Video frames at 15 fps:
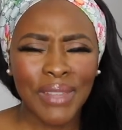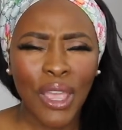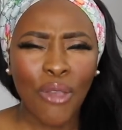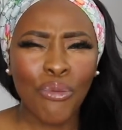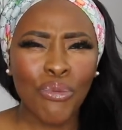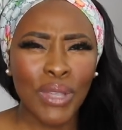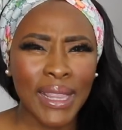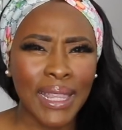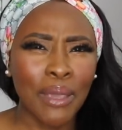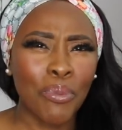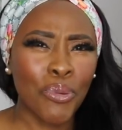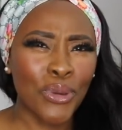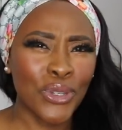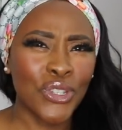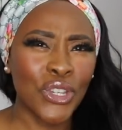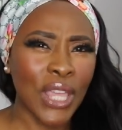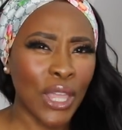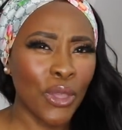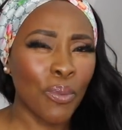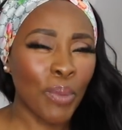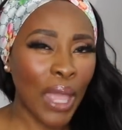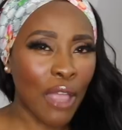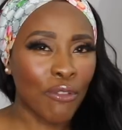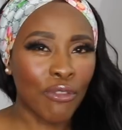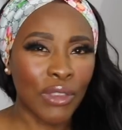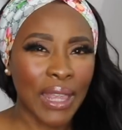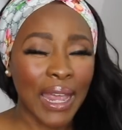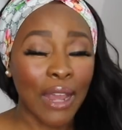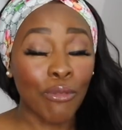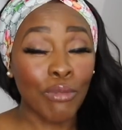I really appreciate you paying
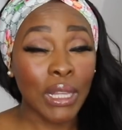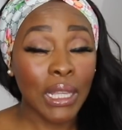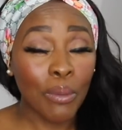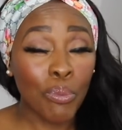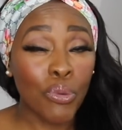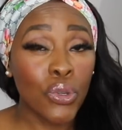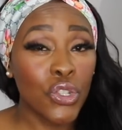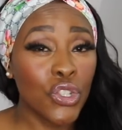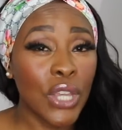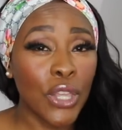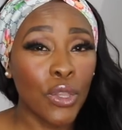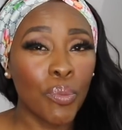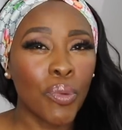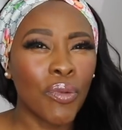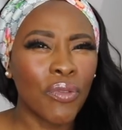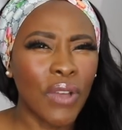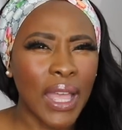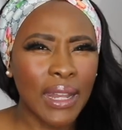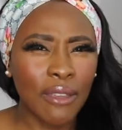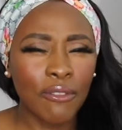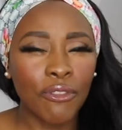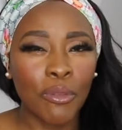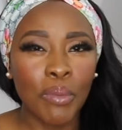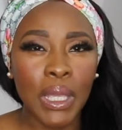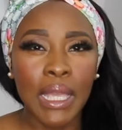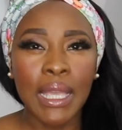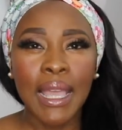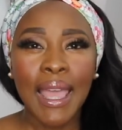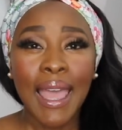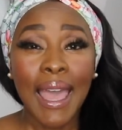for that. I really appreciate you providing for
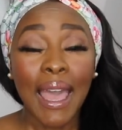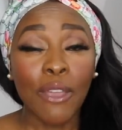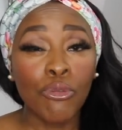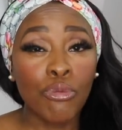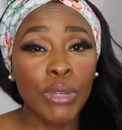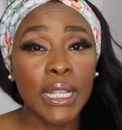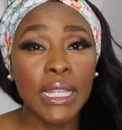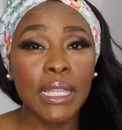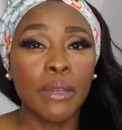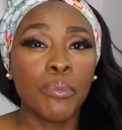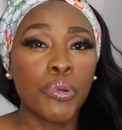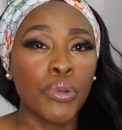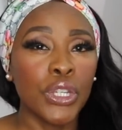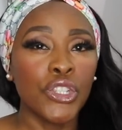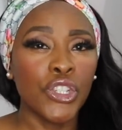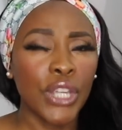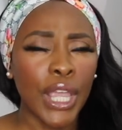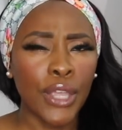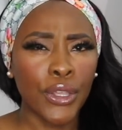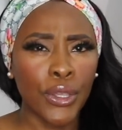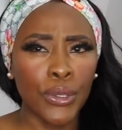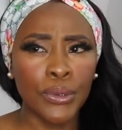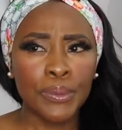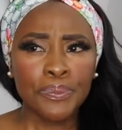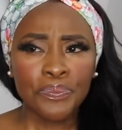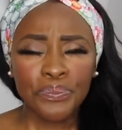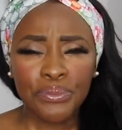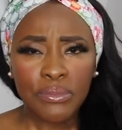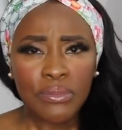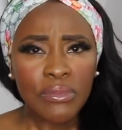me. I really appreciate you
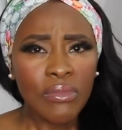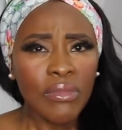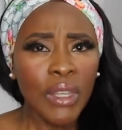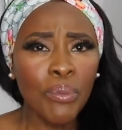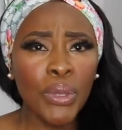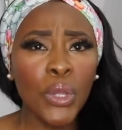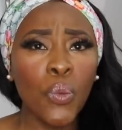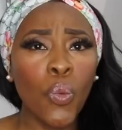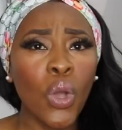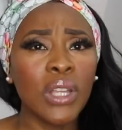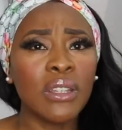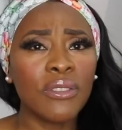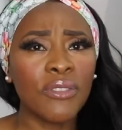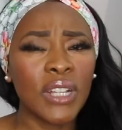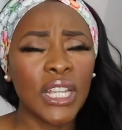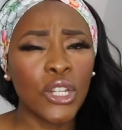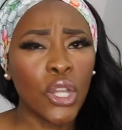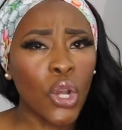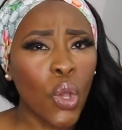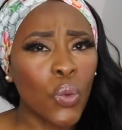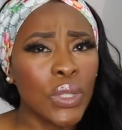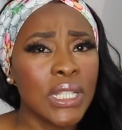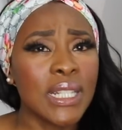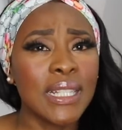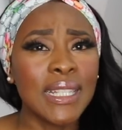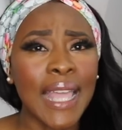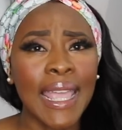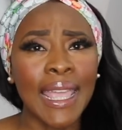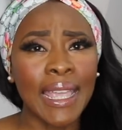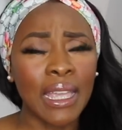being wonderful. And not only
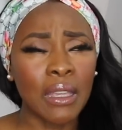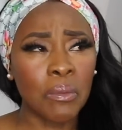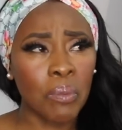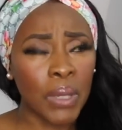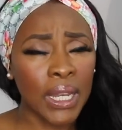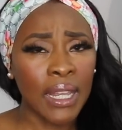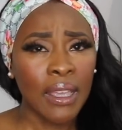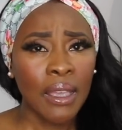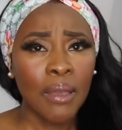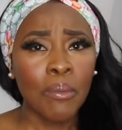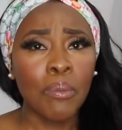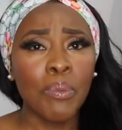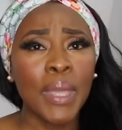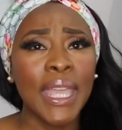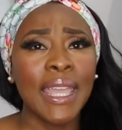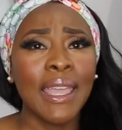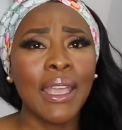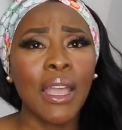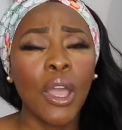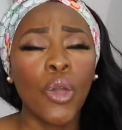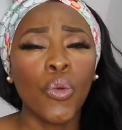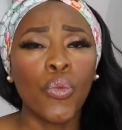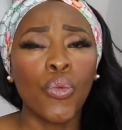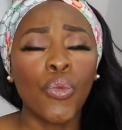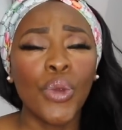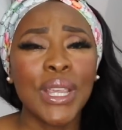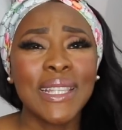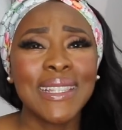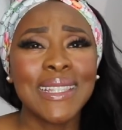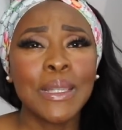saying it, but being
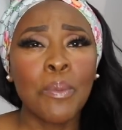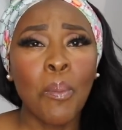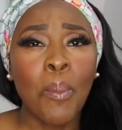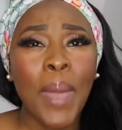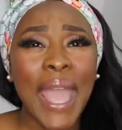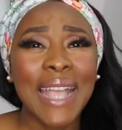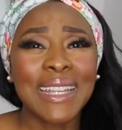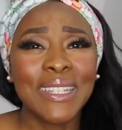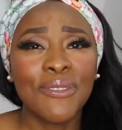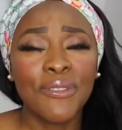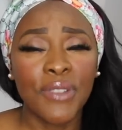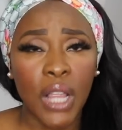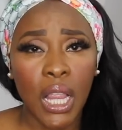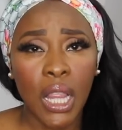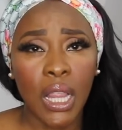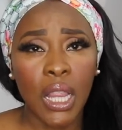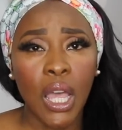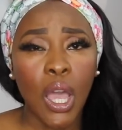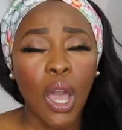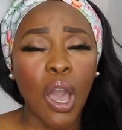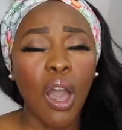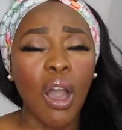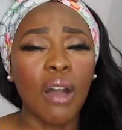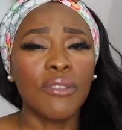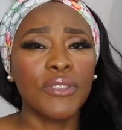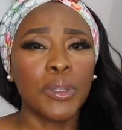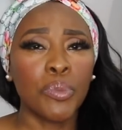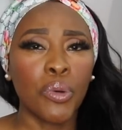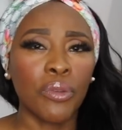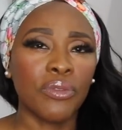respectful of
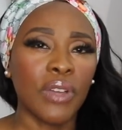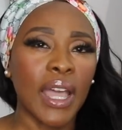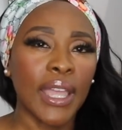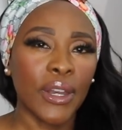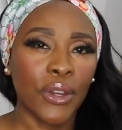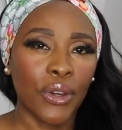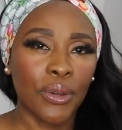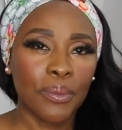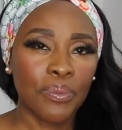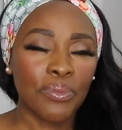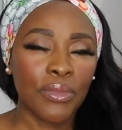the provider.